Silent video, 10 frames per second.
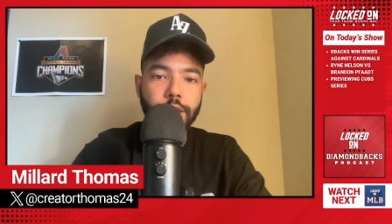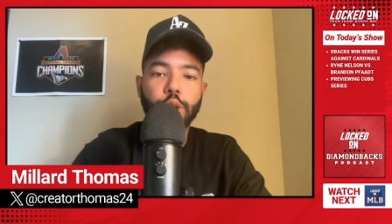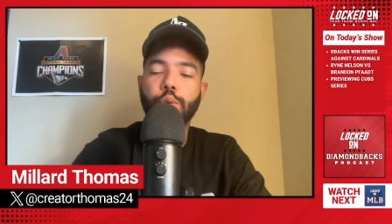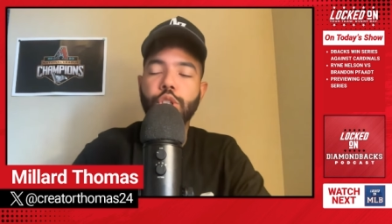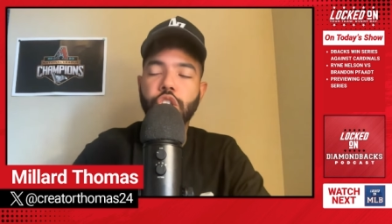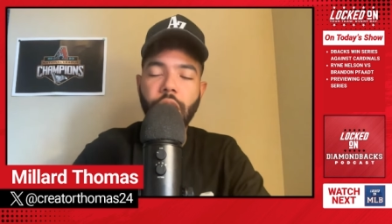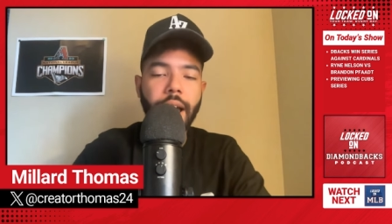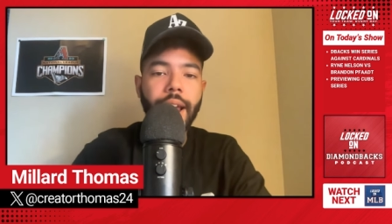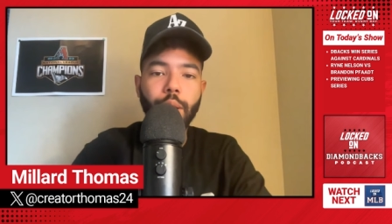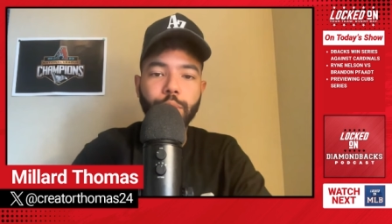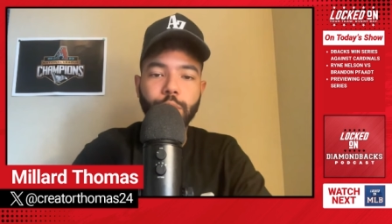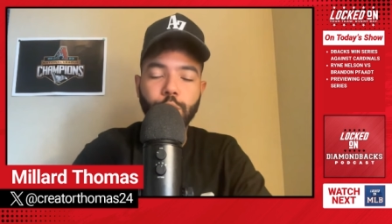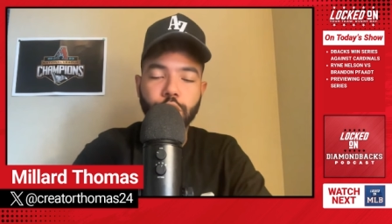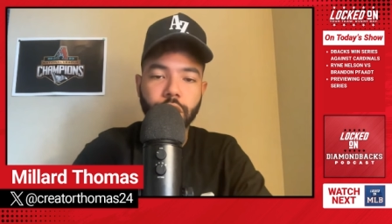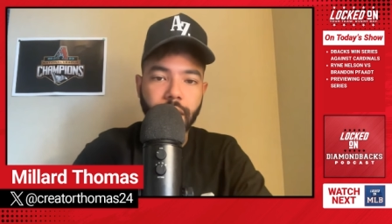So shout out to
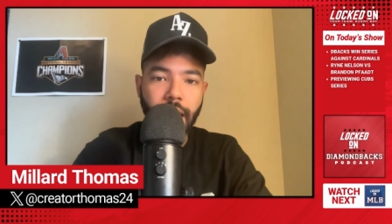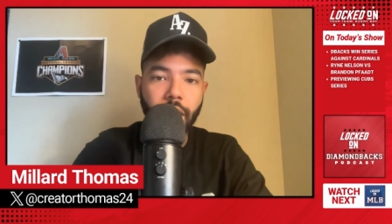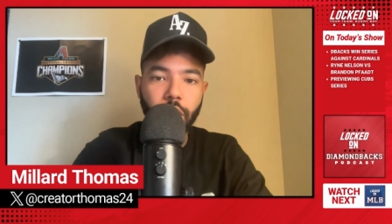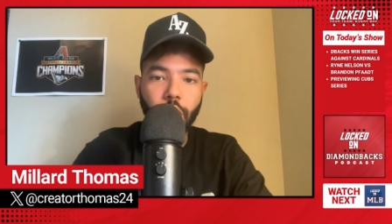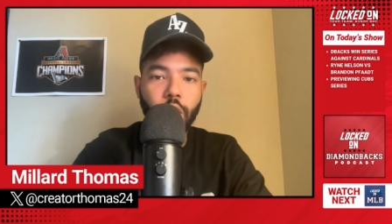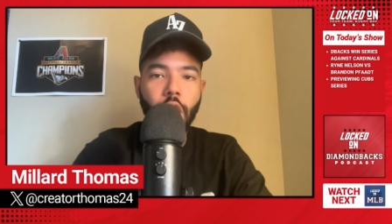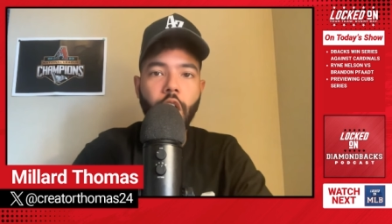Chicago